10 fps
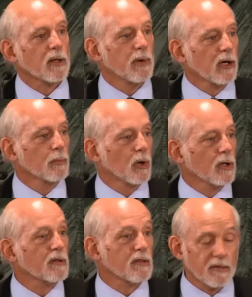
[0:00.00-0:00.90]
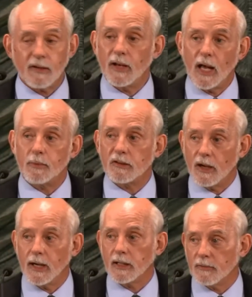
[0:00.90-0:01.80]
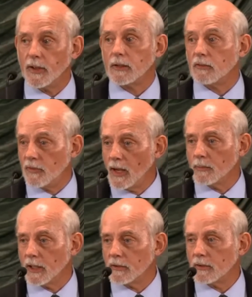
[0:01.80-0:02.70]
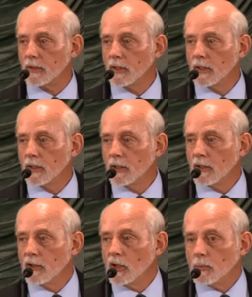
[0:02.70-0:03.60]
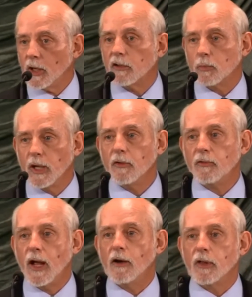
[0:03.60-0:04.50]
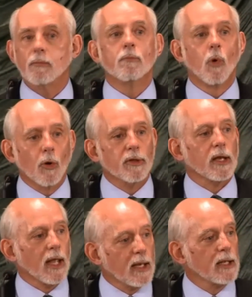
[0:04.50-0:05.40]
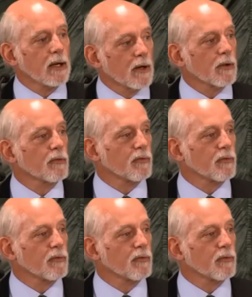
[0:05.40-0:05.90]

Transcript: the better book is The 7 Habits of Highly Effective Families. Because we have found that more than any other